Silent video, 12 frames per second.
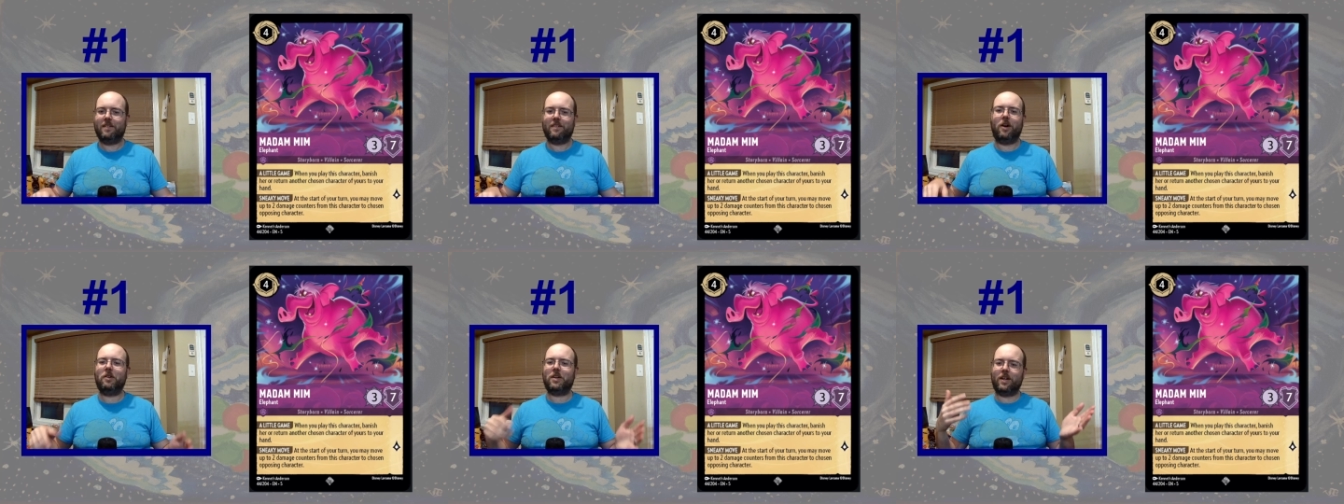
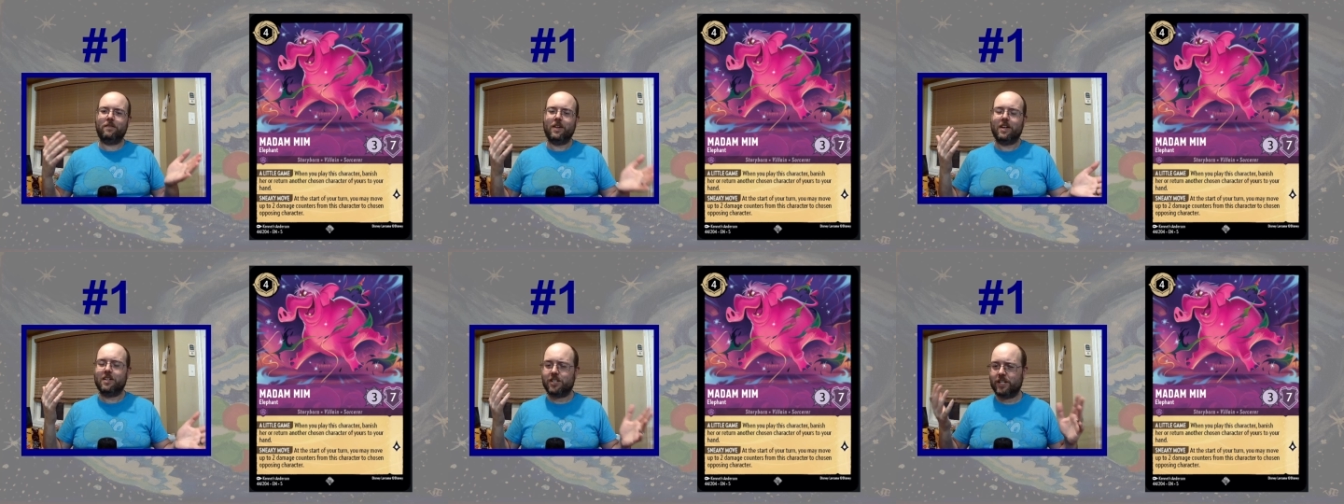okay,
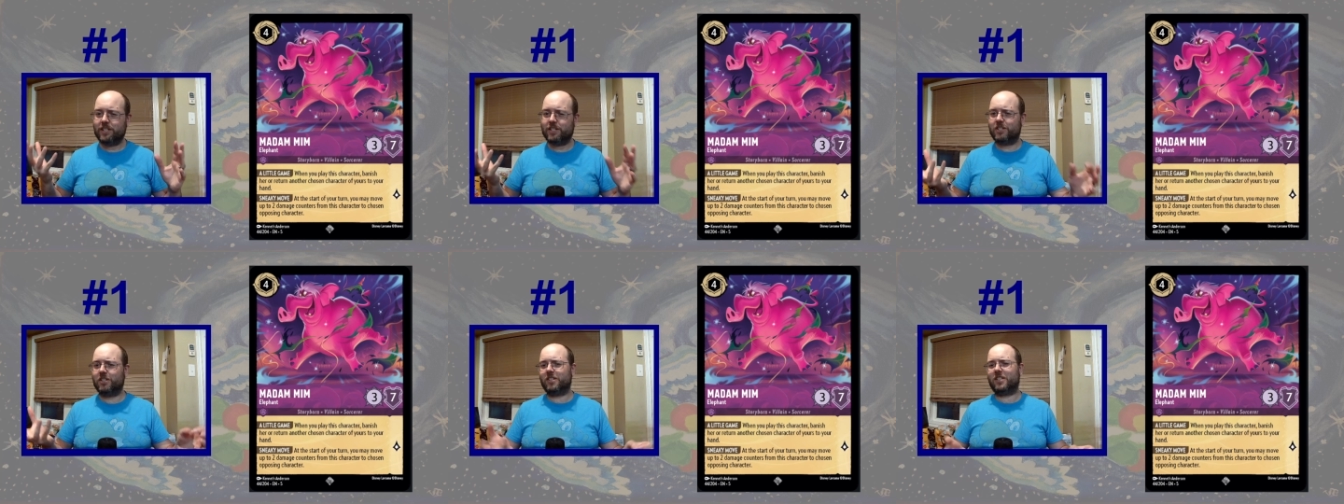she's
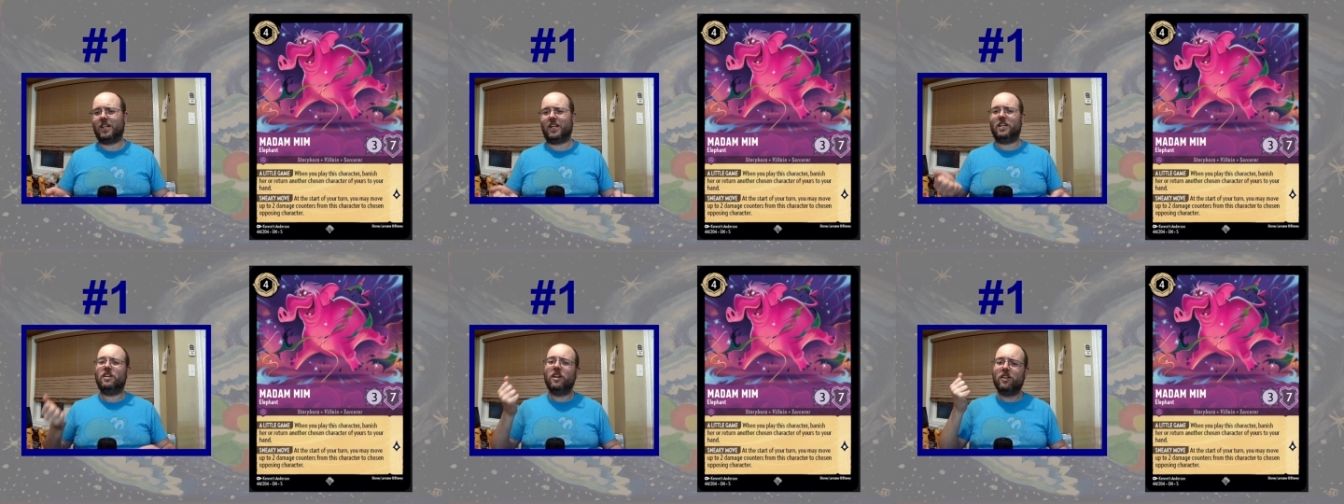just
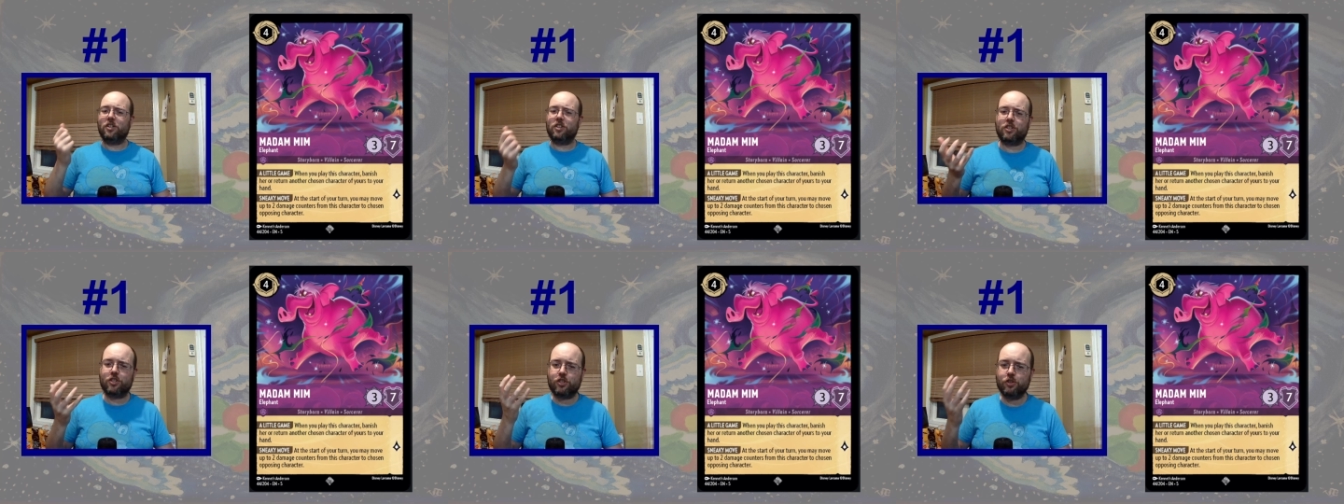a
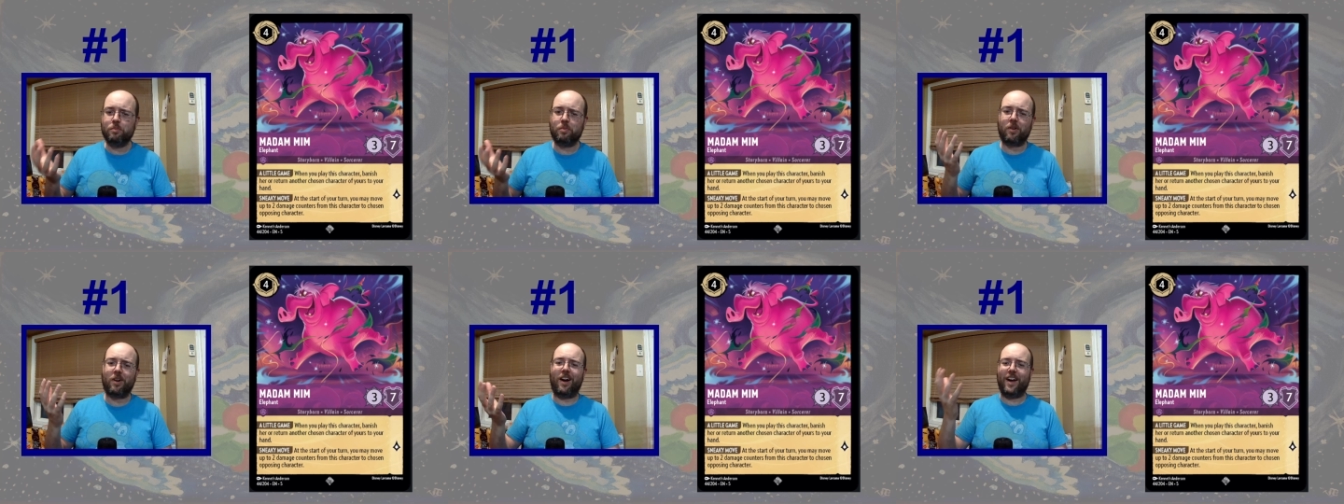
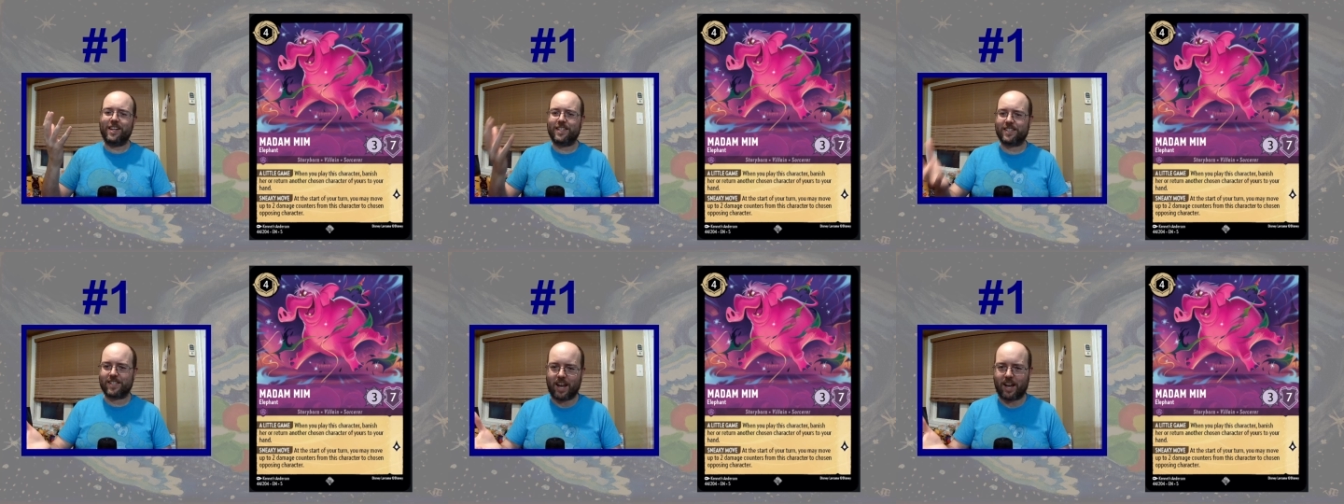super high
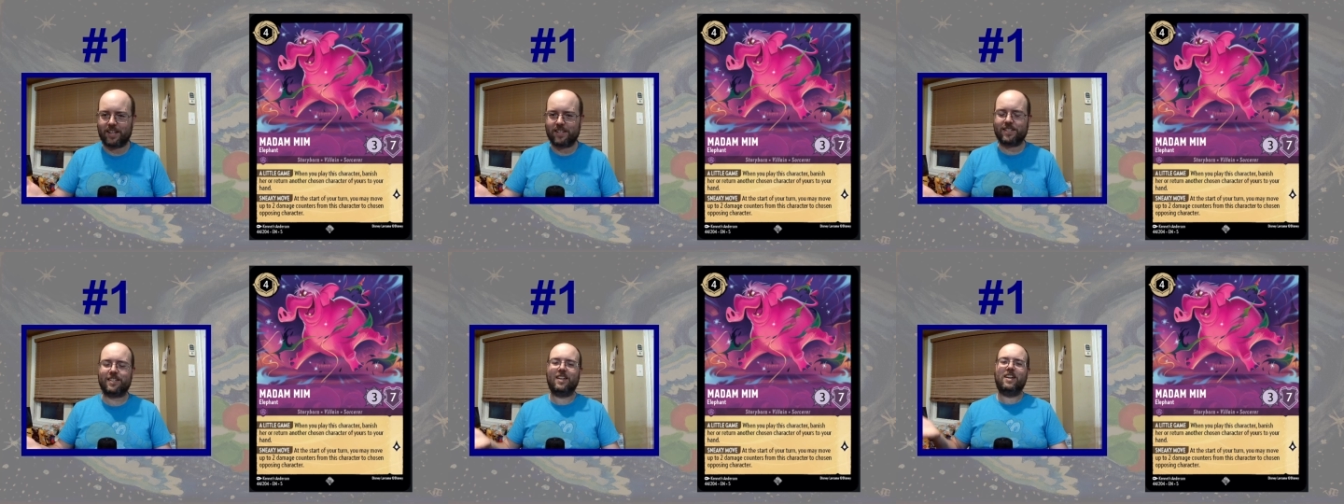
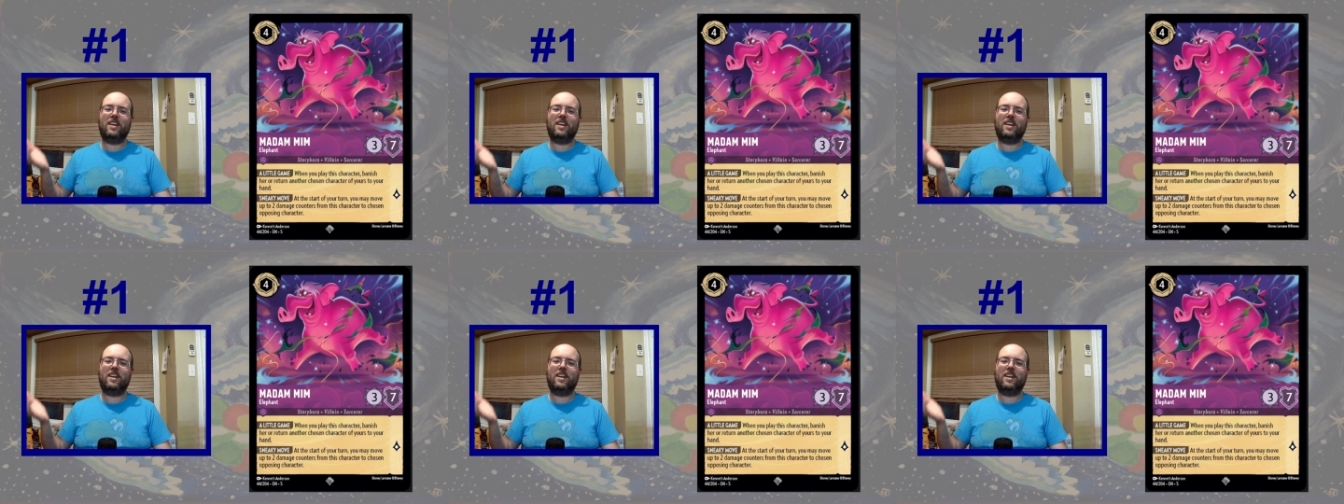stats